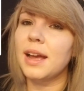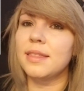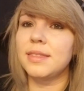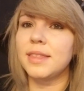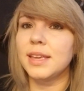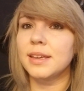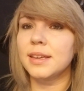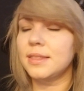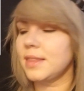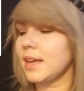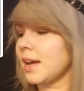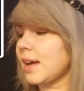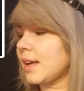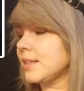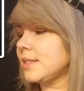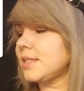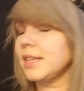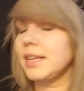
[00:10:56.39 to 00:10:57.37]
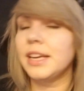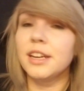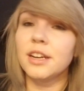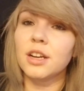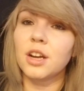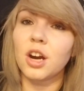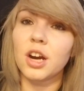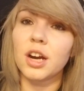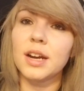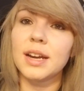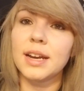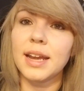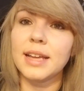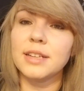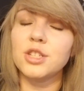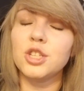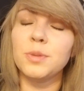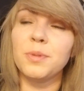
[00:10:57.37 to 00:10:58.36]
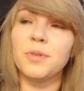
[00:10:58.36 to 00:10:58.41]
I think that City in a Garden
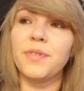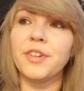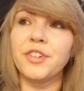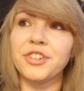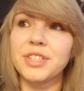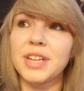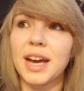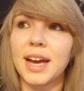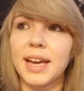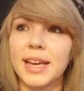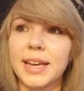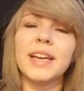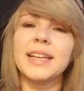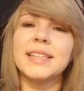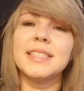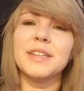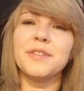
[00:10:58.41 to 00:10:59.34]
and Super Fade are tied.